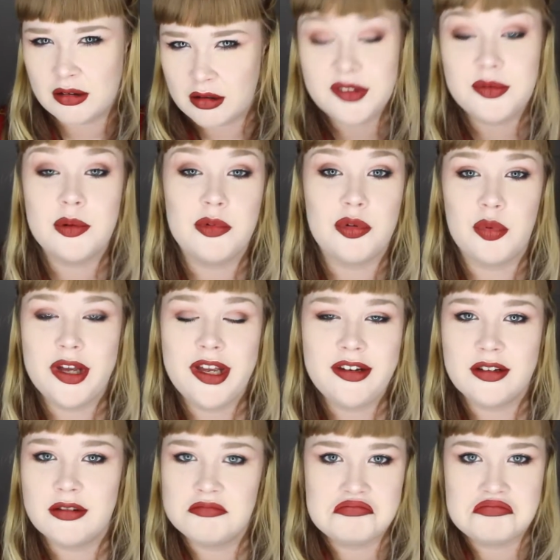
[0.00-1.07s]
This one was
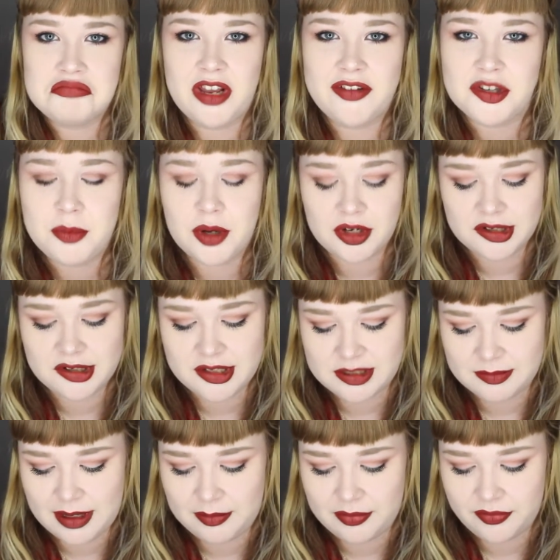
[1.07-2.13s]
weird. Never spoken to
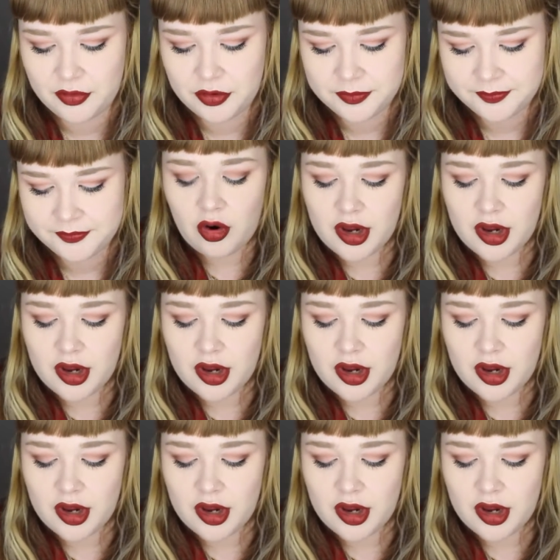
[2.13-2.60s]
this man before.